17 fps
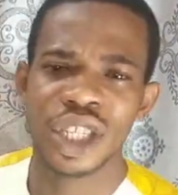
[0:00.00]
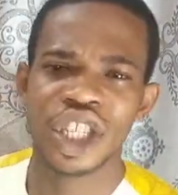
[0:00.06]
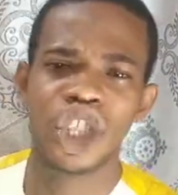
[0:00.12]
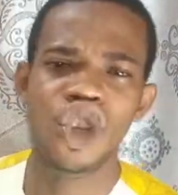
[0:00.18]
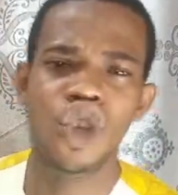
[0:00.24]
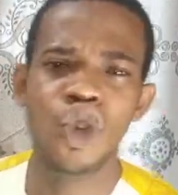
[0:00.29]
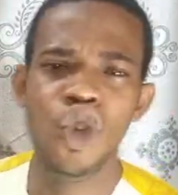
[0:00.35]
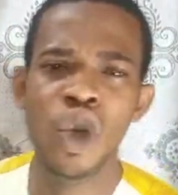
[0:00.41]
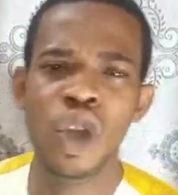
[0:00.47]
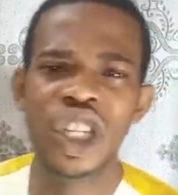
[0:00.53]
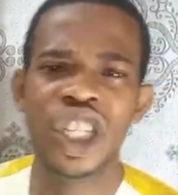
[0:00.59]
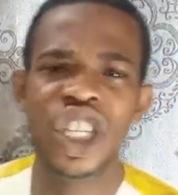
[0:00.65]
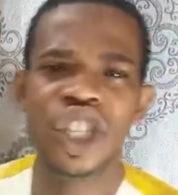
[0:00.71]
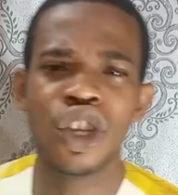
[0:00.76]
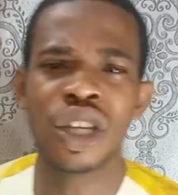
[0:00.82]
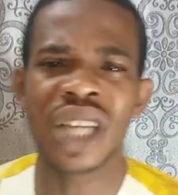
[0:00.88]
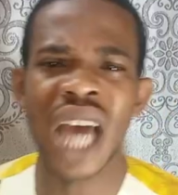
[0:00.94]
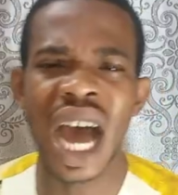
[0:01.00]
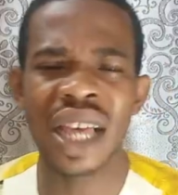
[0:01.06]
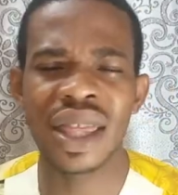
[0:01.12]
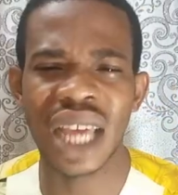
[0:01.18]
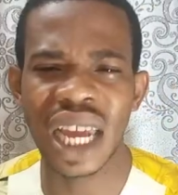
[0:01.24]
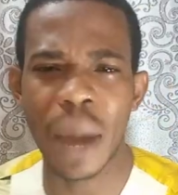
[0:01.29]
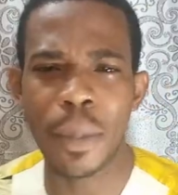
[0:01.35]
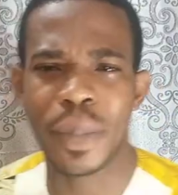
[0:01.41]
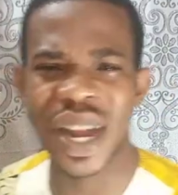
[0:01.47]
Do you know Jesus
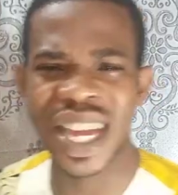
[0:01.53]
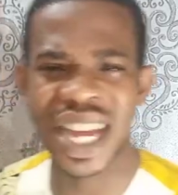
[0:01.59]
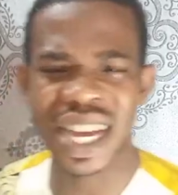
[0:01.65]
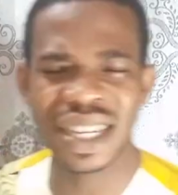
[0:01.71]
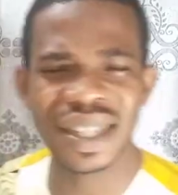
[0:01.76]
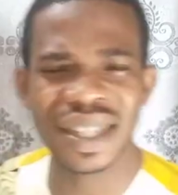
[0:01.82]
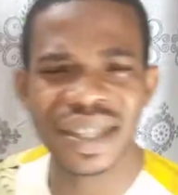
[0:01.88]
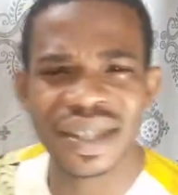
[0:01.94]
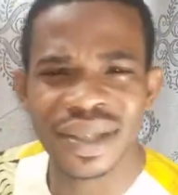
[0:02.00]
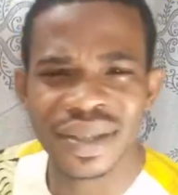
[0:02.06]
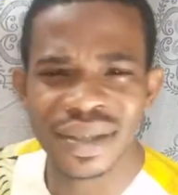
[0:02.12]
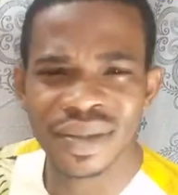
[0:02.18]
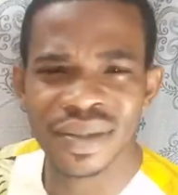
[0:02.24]
answered our prayers?